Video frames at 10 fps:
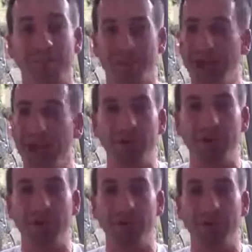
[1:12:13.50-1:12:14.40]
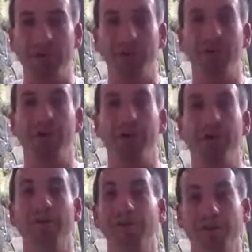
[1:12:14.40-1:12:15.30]
with the help
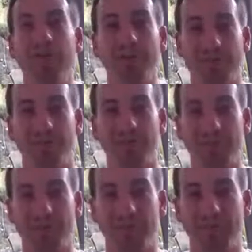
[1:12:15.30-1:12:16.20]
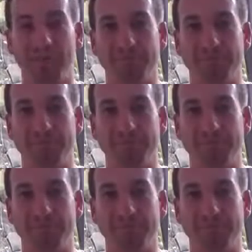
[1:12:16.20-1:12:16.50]
of so many different people.